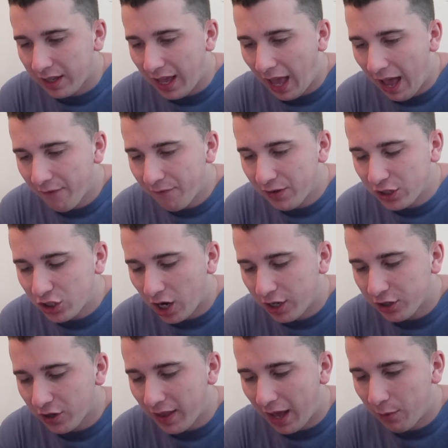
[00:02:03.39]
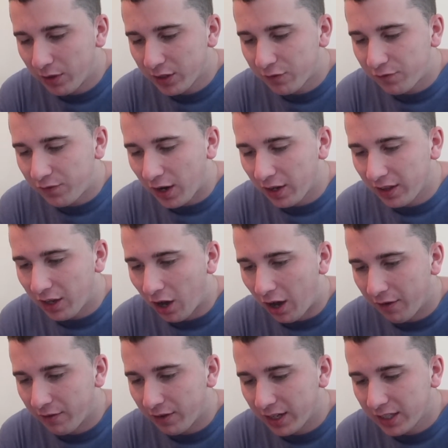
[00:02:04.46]
Catfish Hunter, that one's fairly
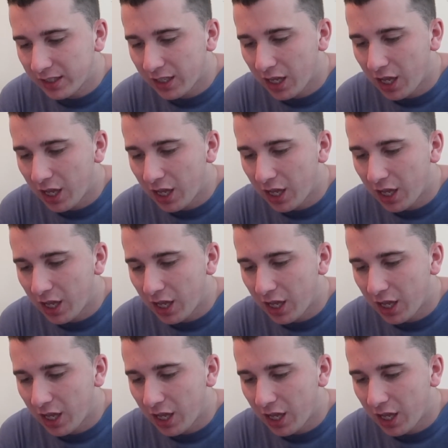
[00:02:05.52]
obvious.